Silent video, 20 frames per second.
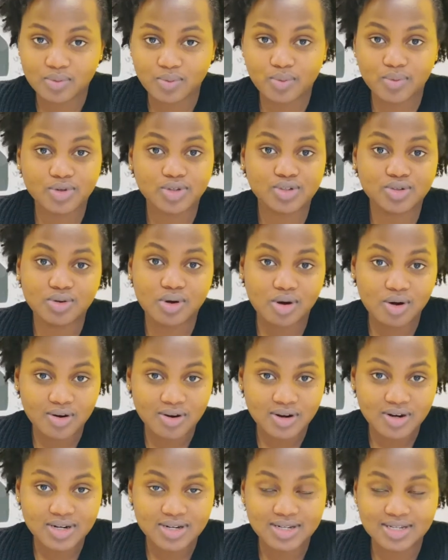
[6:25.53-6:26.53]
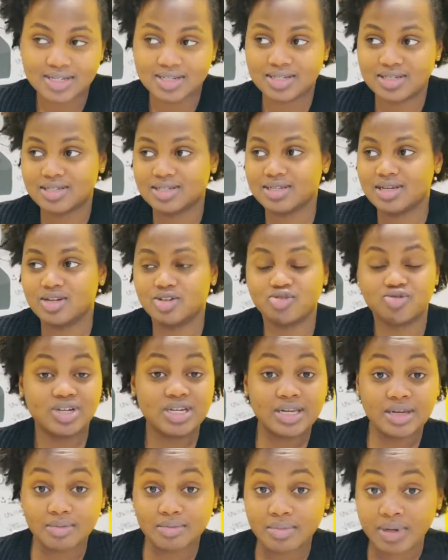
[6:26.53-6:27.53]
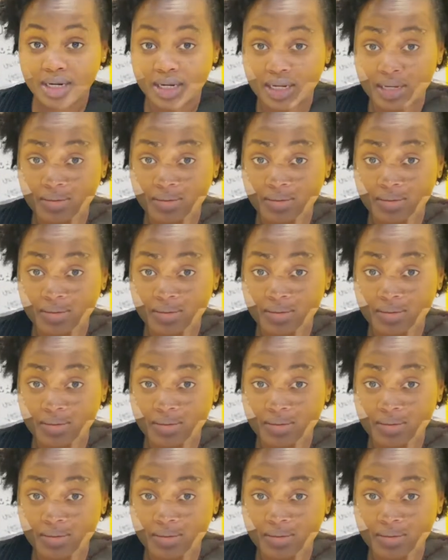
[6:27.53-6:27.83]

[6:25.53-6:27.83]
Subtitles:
What you are is a drinking buddy.